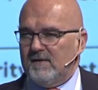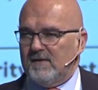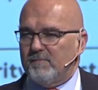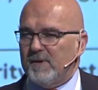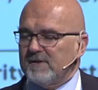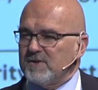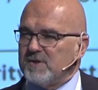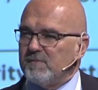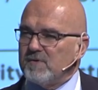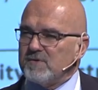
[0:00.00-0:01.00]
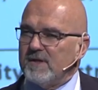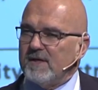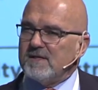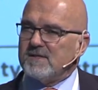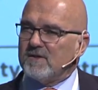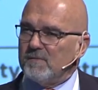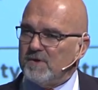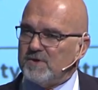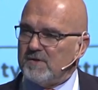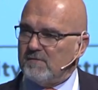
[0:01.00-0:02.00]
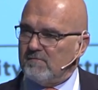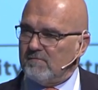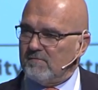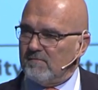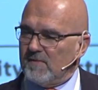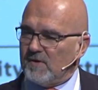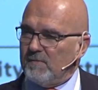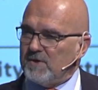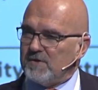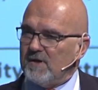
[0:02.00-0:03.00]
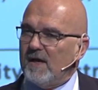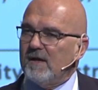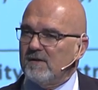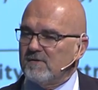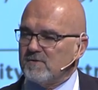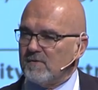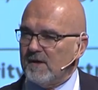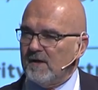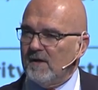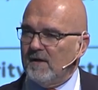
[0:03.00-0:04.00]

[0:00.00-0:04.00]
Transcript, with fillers: The partnership usually is the commission, commission and industry.